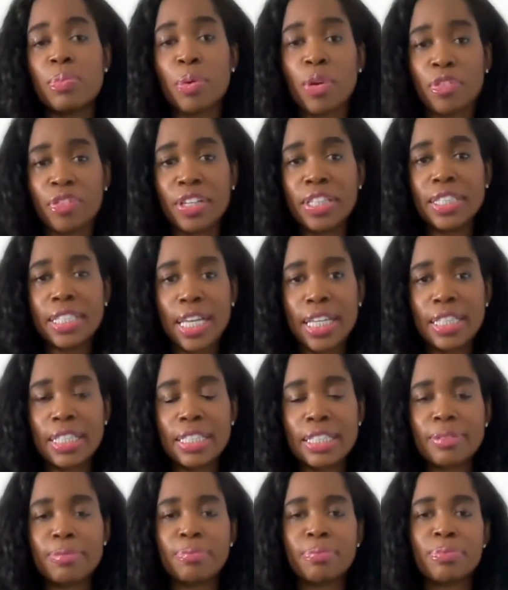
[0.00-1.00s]
perfect
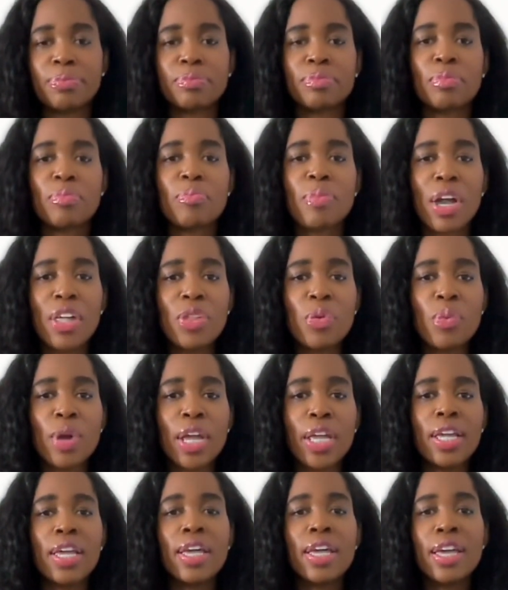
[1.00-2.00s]
sense. By the
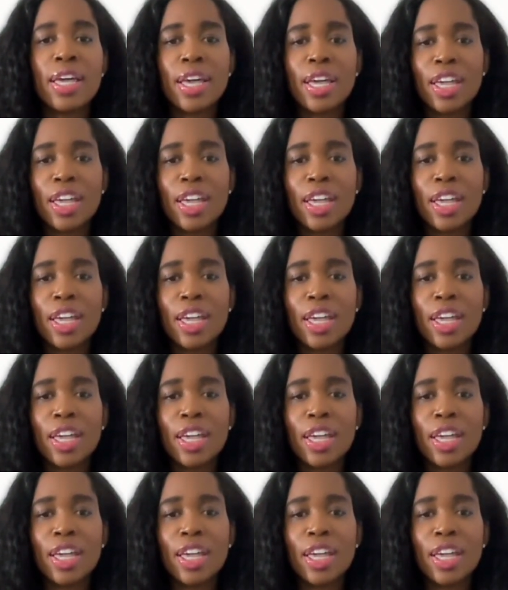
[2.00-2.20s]
way,